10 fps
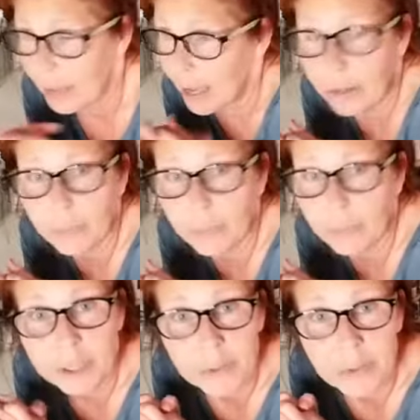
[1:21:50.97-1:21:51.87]
how to
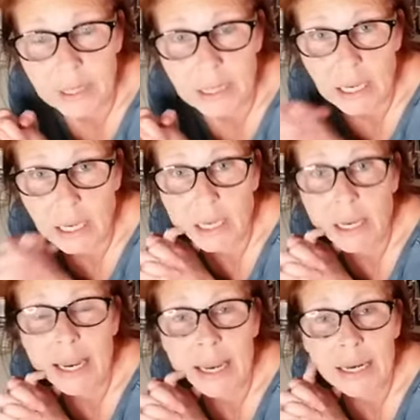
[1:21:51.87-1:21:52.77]
really do
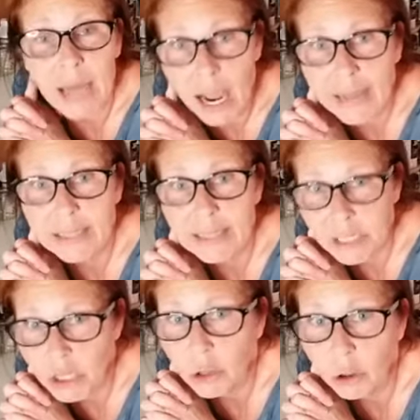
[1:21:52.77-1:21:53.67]
anything. And I
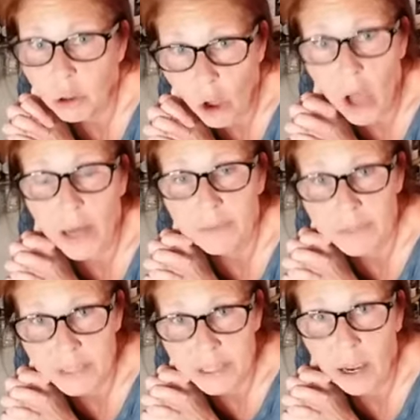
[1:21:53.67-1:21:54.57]
teach a lot of,
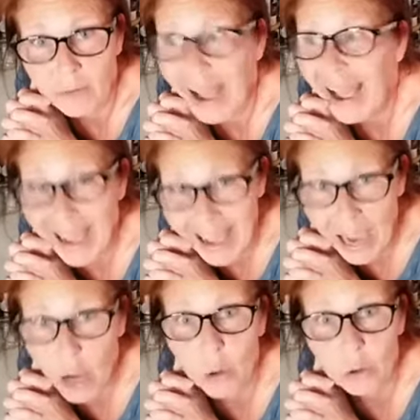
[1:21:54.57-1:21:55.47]
of
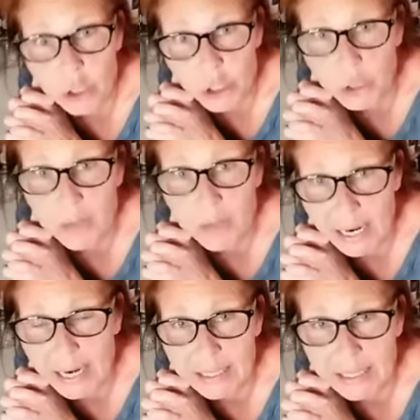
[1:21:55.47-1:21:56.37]
how to do
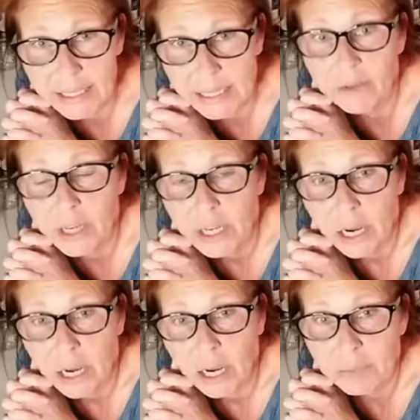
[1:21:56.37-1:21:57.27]
that kind of stuff,
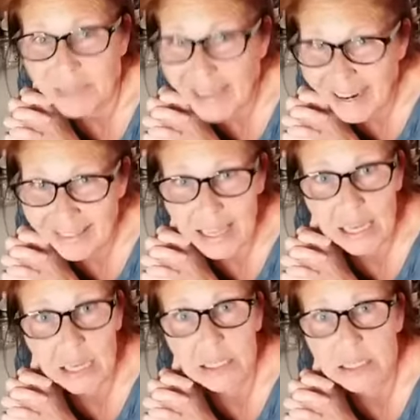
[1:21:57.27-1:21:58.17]
um, tech
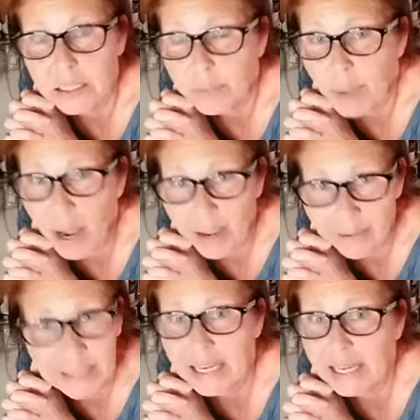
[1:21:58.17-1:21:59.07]
things behind the
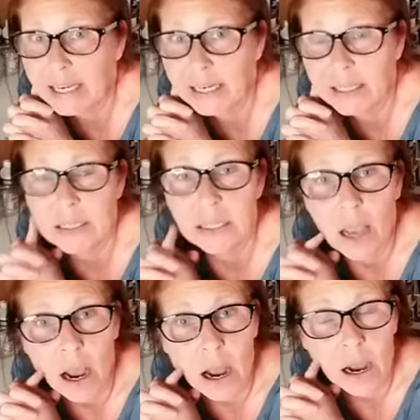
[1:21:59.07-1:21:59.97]
scenes.
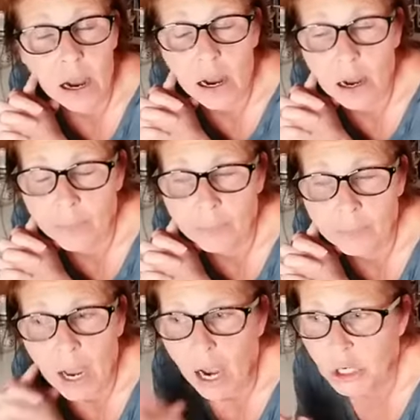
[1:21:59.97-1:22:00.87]
Um,
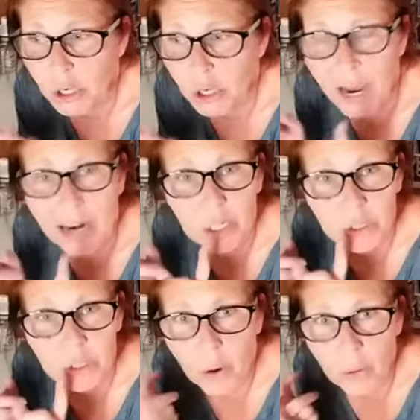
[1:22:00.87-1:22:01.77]
I show you how to do
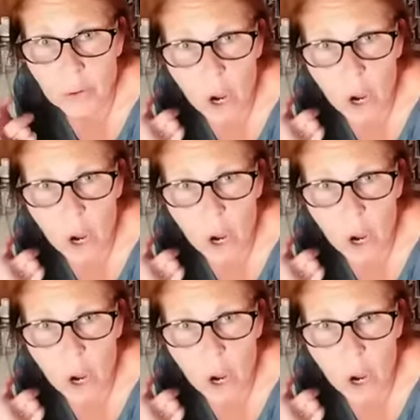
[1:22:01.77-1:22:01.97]
your own